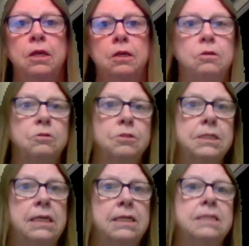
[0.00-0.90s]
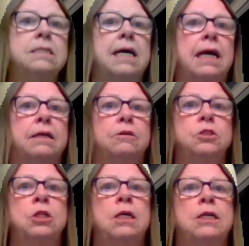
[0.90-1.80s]
you'll see
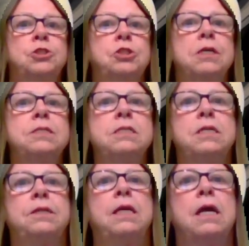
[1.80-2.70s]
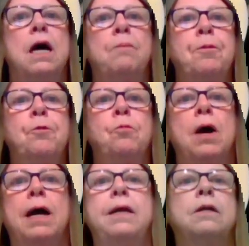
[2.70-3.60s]
Saturn just to the upper
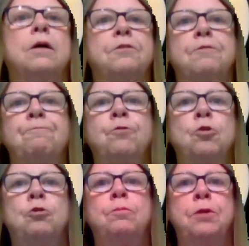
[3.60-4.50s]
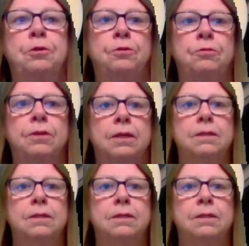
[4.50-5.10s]
right of the full moon.